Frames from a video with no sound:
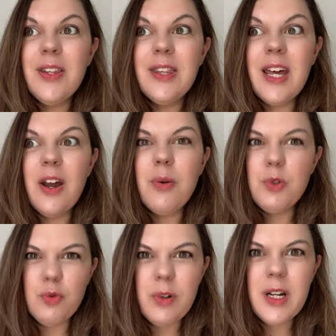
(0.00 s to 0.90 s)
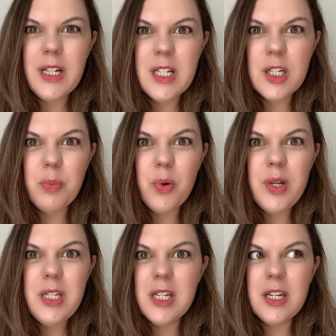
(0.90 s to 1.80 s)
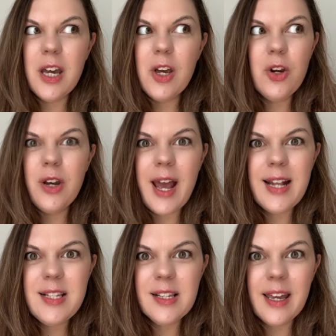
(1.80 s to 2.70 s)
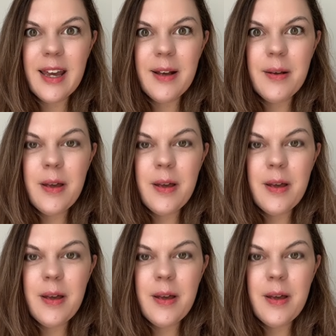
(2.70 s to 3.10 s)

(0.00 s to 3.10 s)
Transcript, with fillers: then I was really disappointed and I couldn't handle it